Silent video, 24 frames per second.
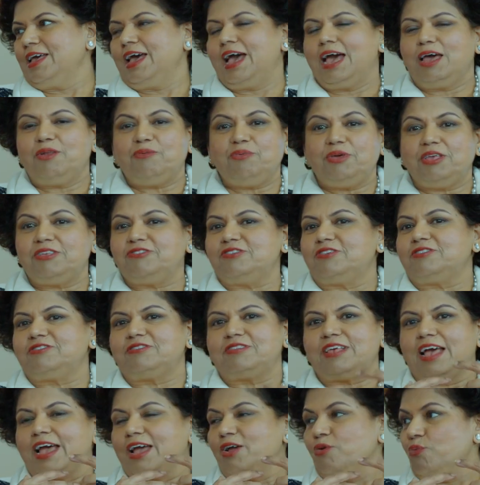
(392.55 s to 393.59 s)
and we
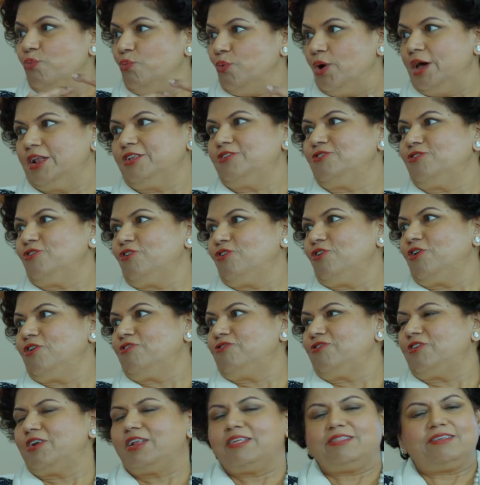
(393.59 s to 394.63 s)
just sang one song
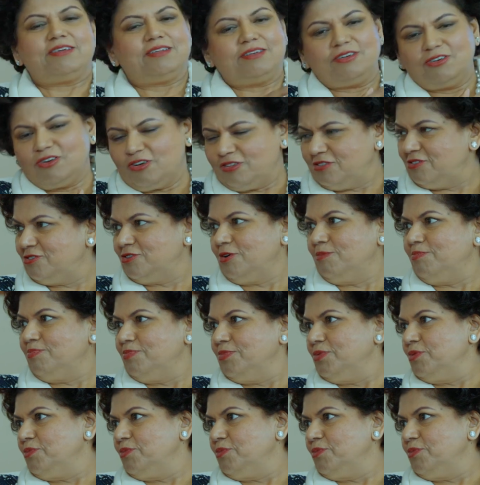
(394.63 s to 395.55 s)
after another, nonstop,